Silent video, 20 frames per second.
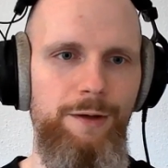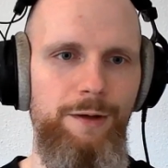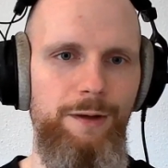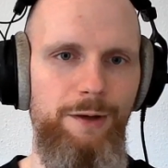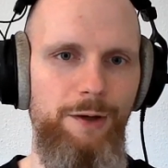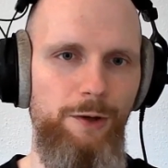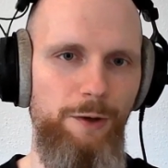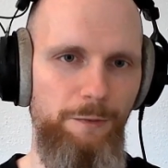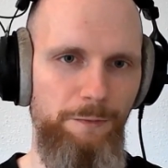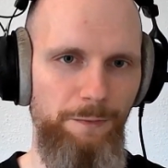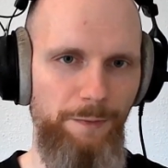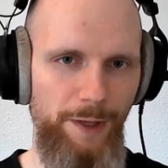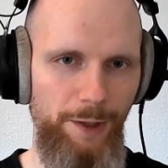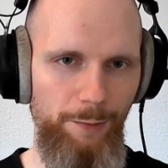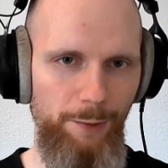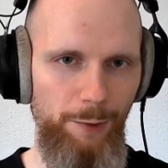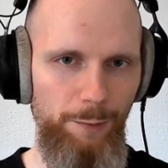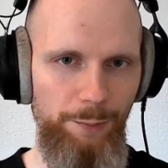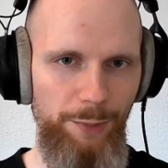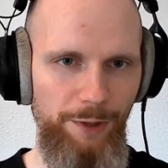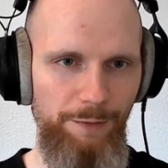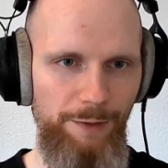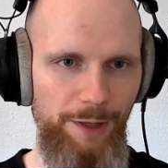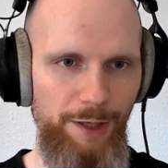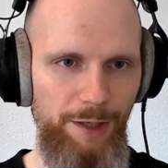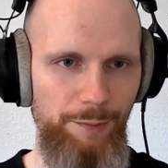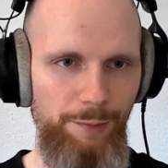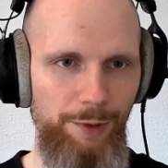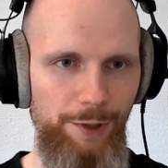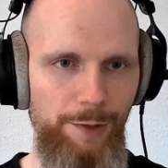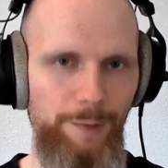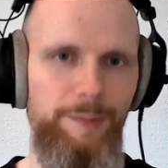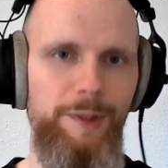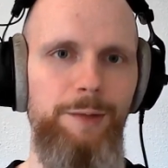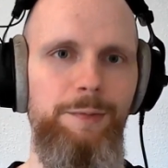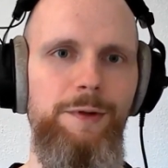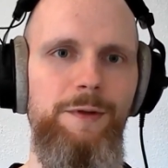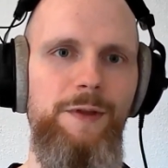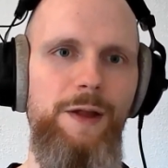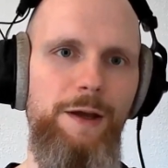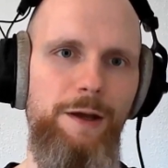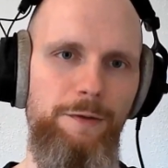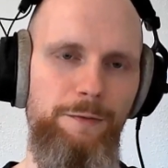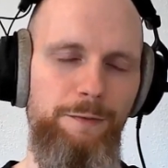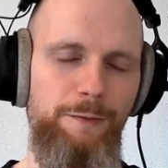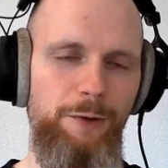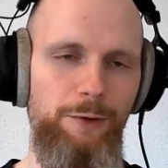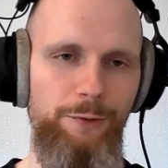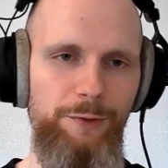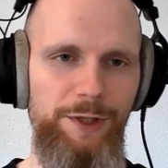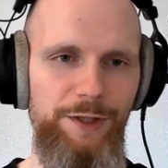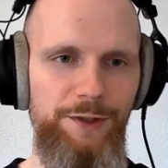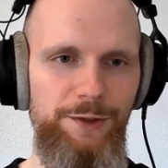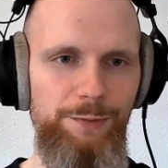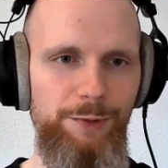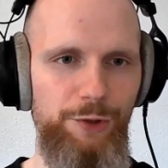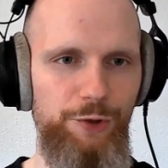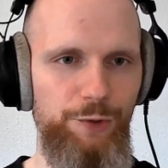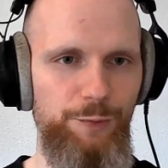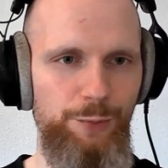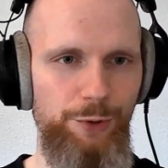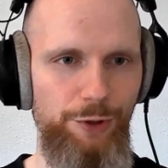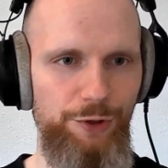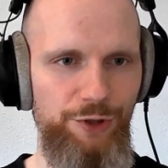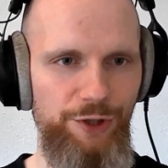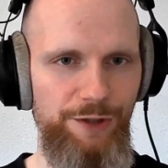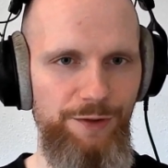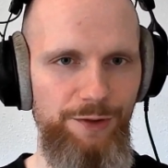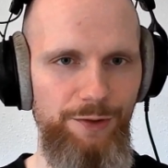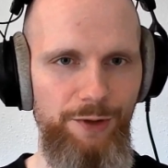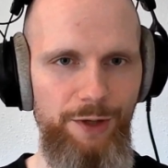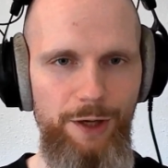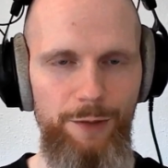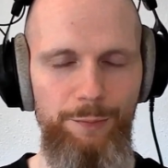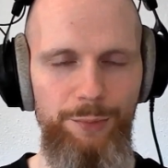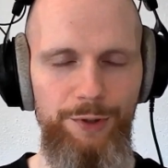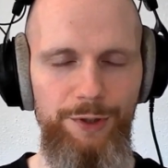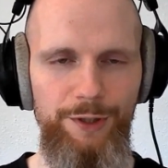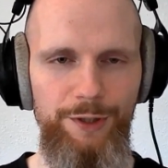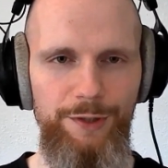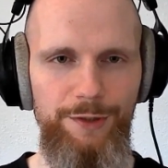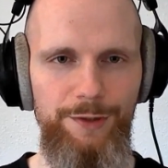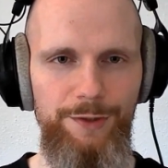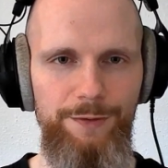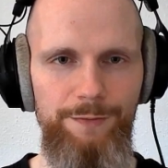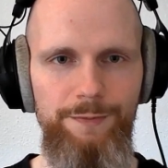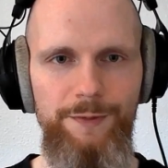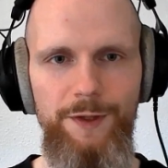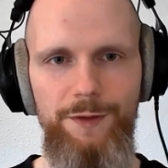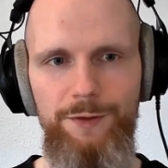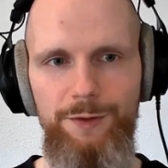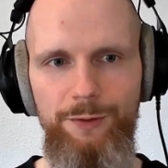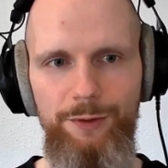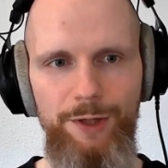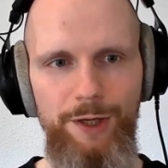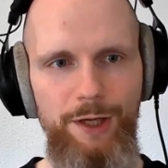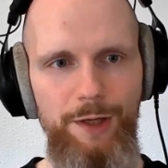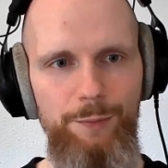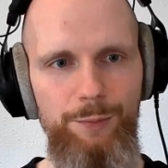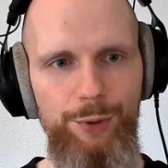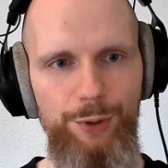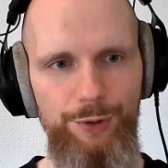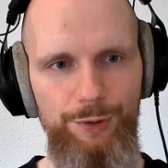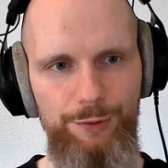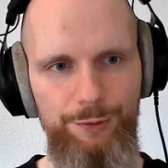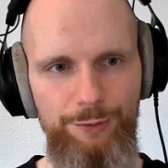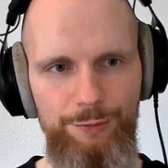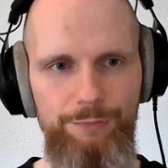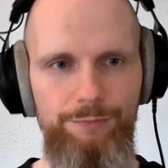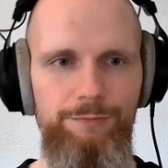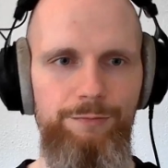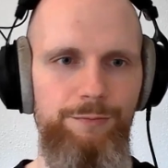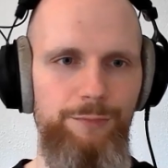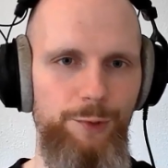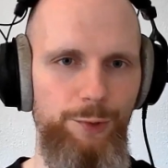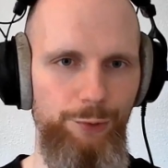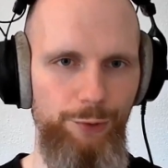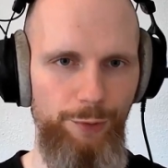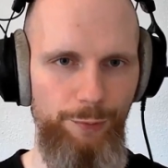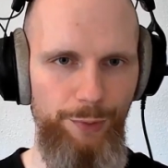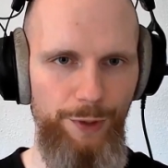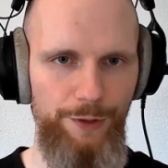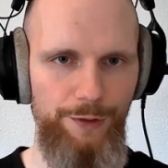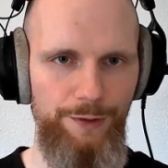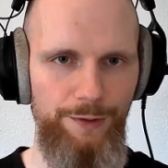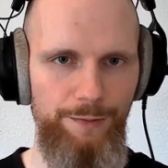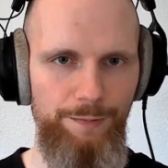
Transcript: Often they won't be available, maybe they have already switched projects or companies, that's okay, but do your best.